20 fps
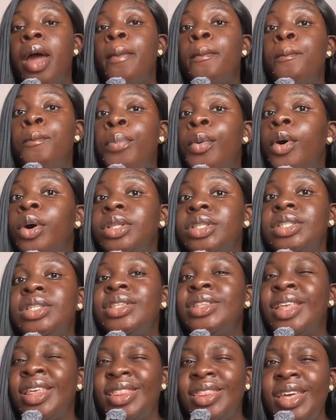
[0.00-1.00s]
But
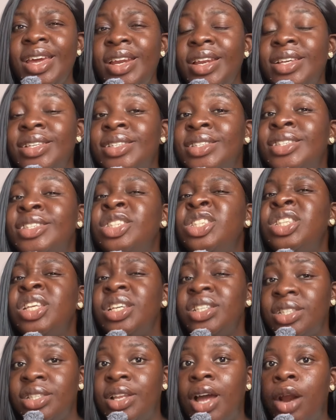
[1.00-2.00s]
the thing is,
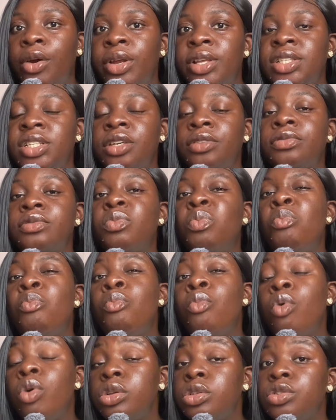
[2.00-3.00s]
these narratives,
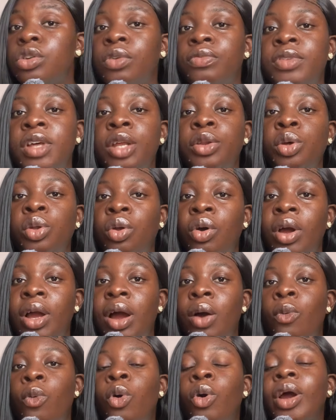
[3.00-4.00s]
most of them no
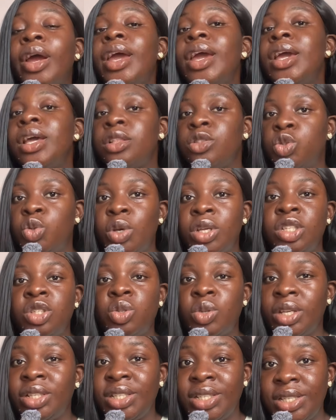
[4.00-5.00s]
longer work in
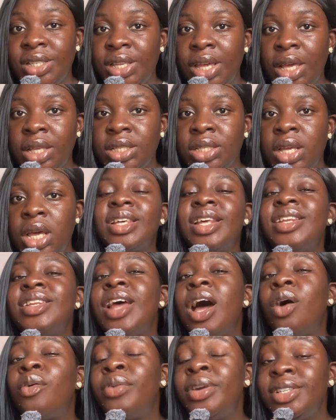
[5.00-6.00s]
2026.
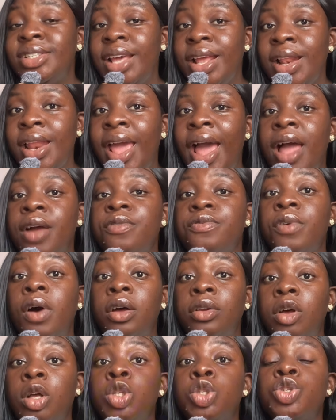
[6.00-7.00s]
Now, recently I
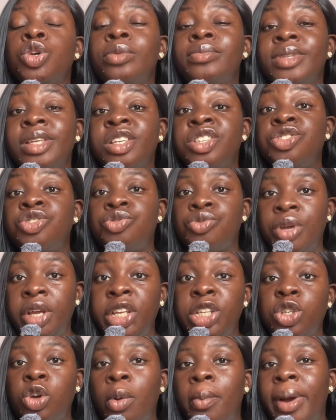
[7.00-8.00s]
found out something
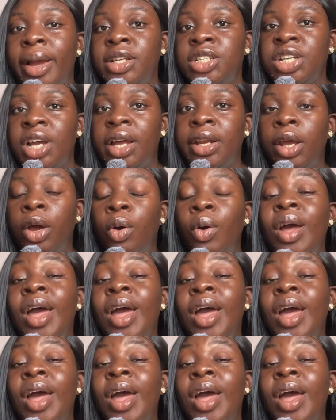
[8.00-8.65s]
strange on my channel,